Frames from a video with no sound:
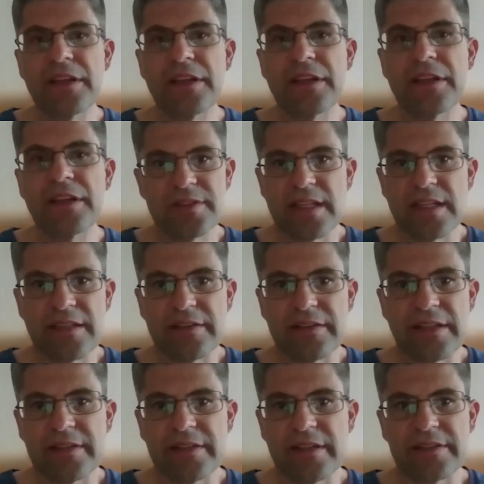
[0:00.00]
issues
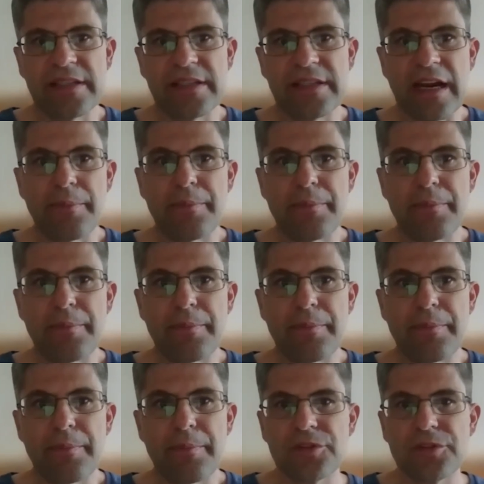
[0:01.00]
that are applying.
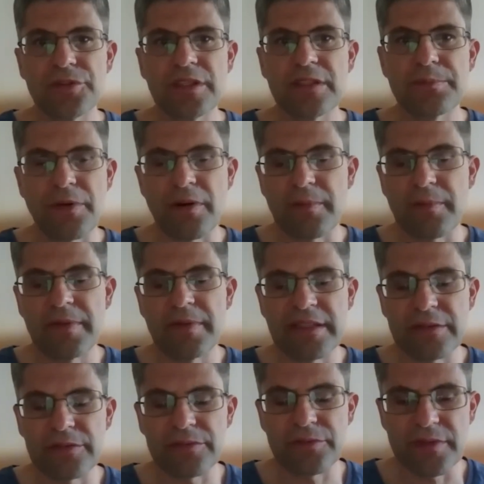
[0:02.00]
So you need probably
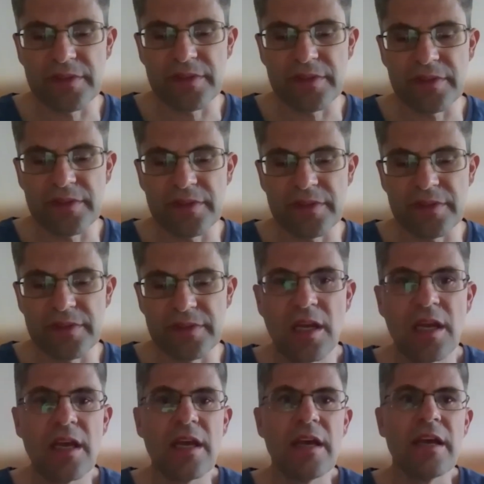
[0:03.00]
an authorization.
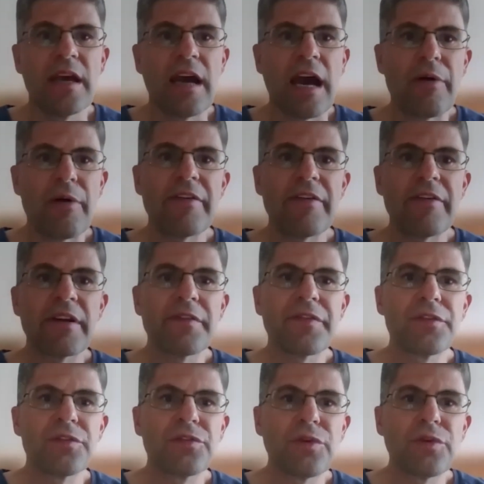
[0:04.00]
However,
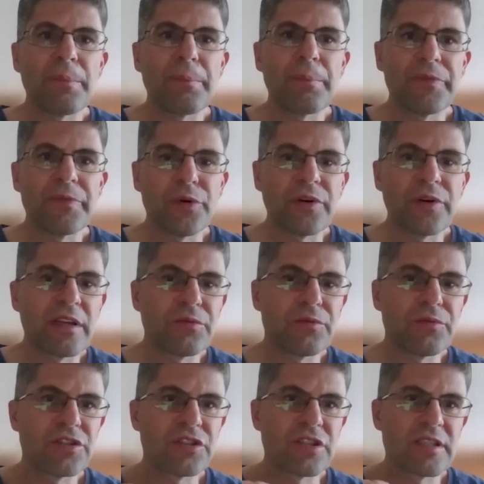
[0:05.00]
if you do a token
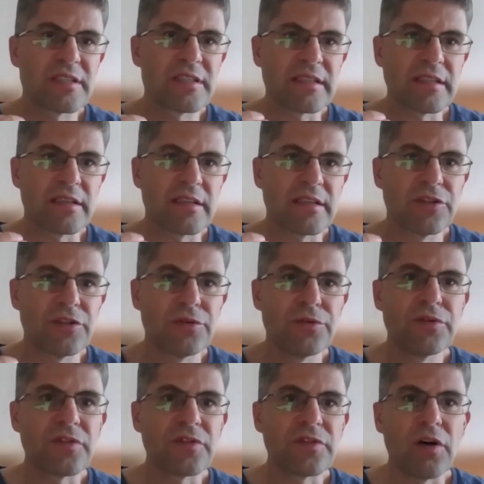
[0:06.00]
which is
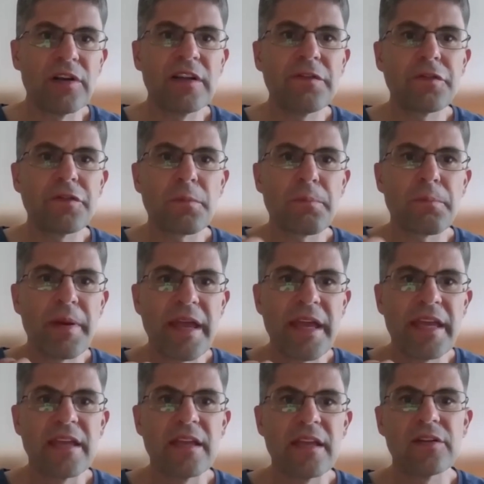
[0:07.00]
used only for
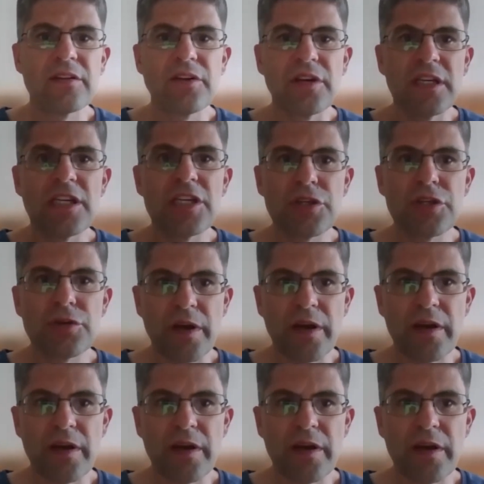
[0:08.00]
pay the
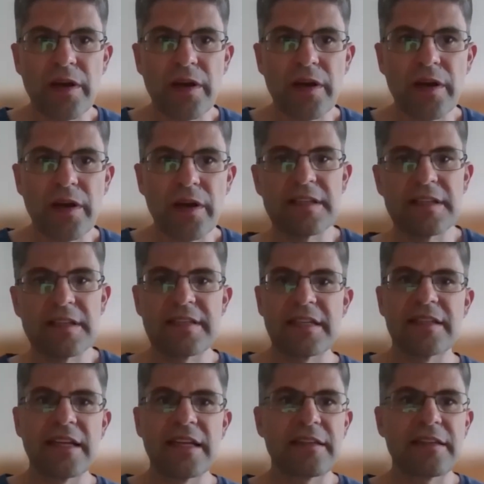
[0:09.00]
issuer, so let's say
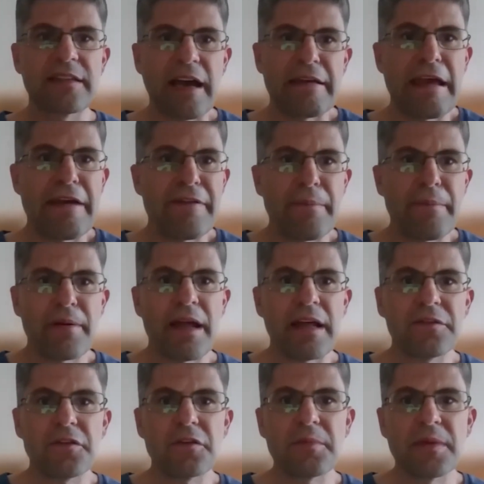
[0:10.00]
that I have a
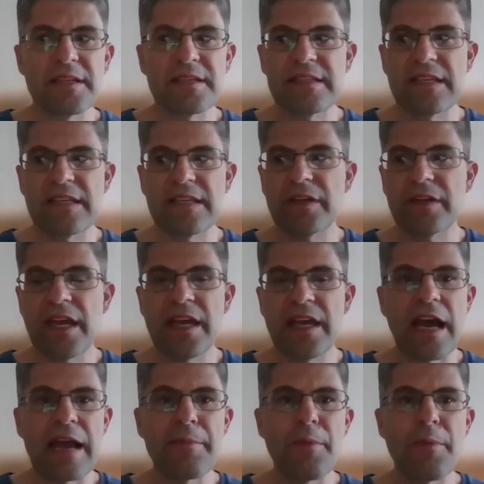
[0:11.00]
platform and say, okay,
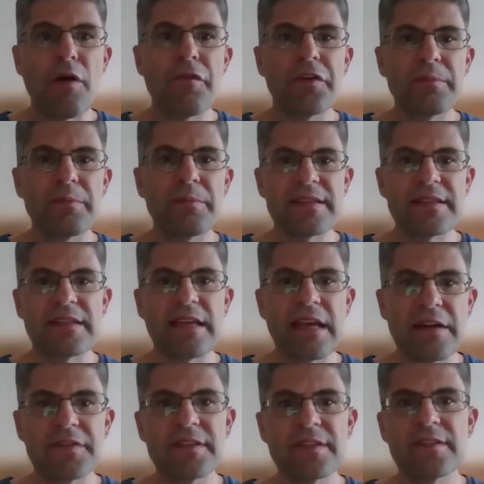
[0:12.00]
I'm offering my
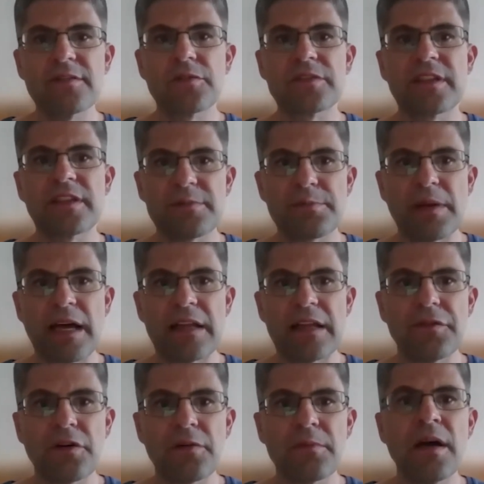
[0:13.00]
services to this
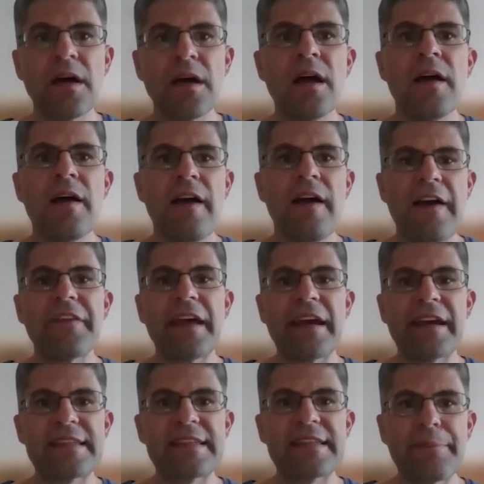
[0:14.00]
platform and I
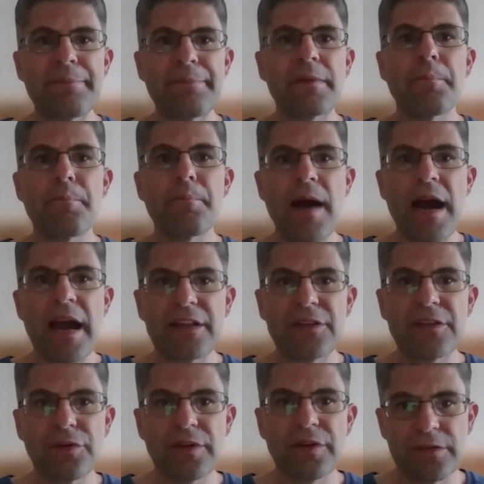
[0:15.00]
accept my
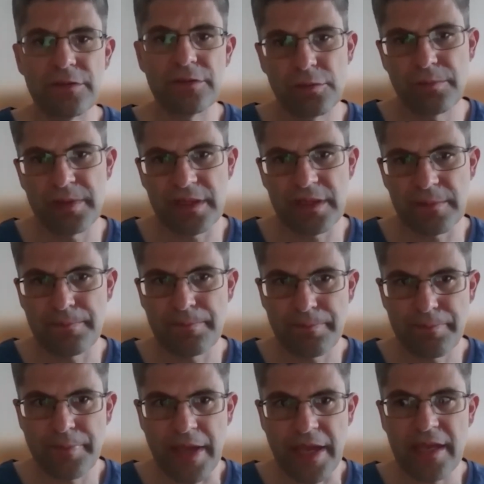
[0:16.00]
token to be
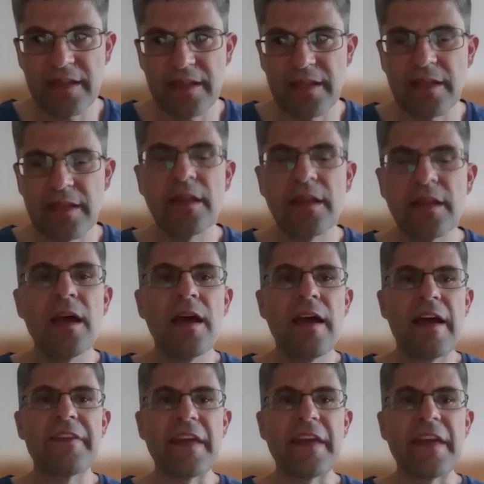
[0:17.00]
paid in,
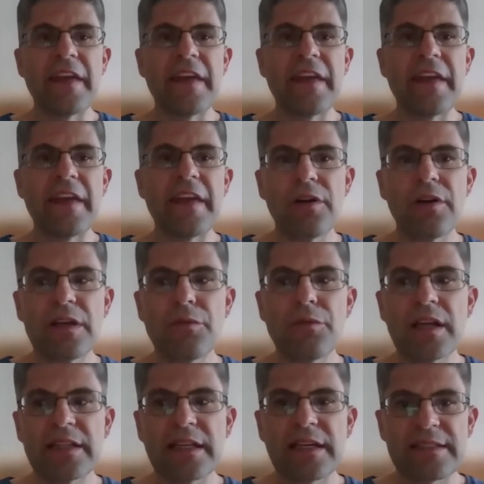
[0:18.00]
and I am the only
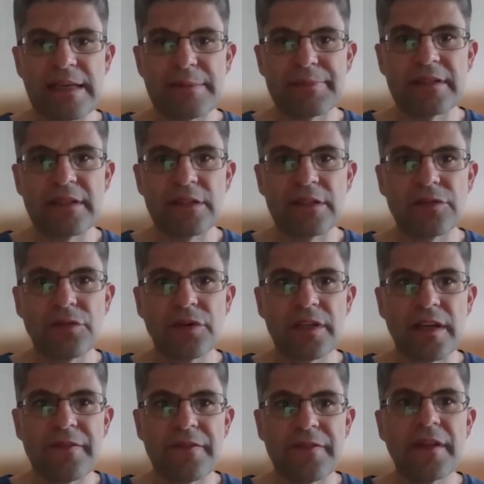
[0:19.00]
one accepting the
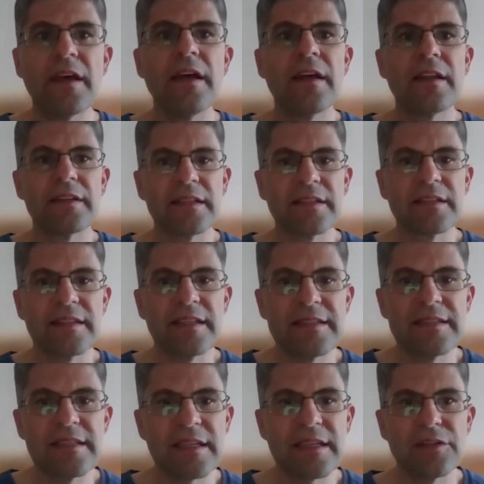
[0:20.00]
token, then
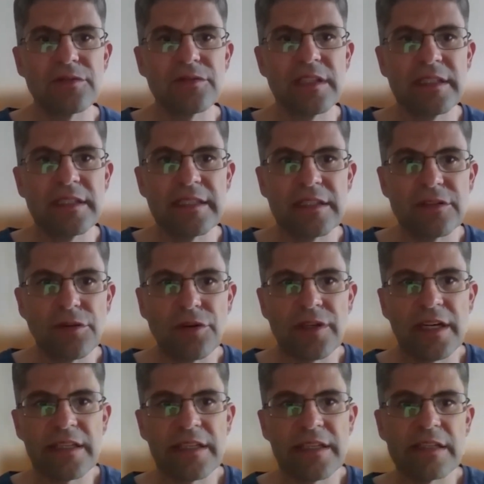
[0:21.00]
this is a utility
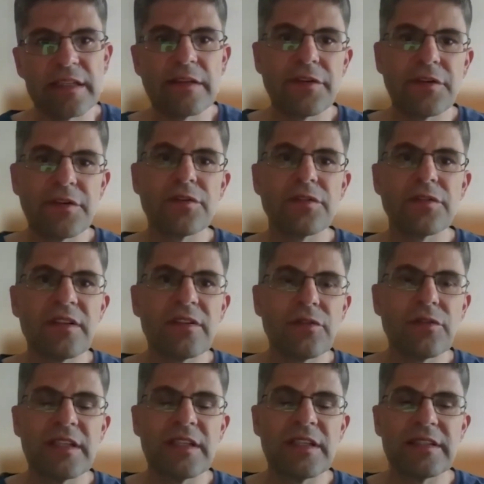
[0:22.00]
token. And if you use a
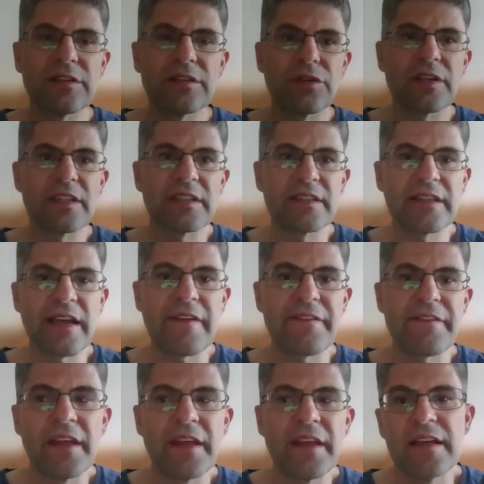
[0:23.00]
utility token,
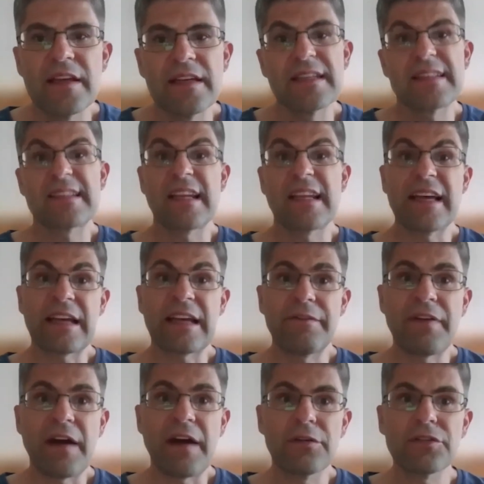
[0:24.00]
then it's like a
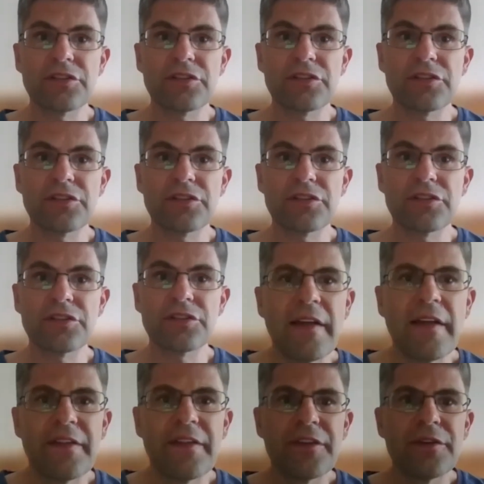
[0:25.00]
voucher
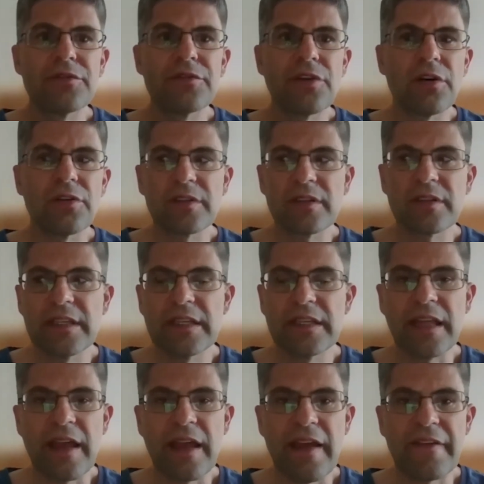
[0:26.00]
and you don't
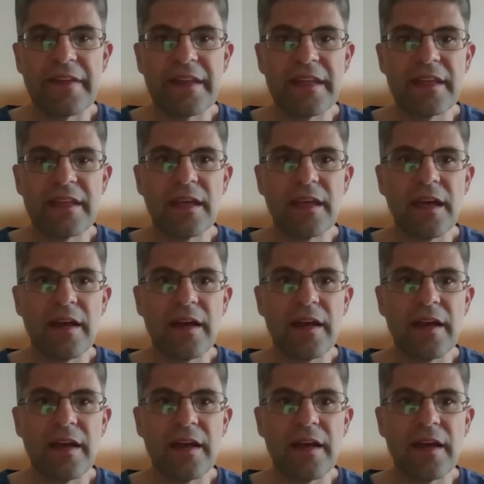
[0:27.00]
need any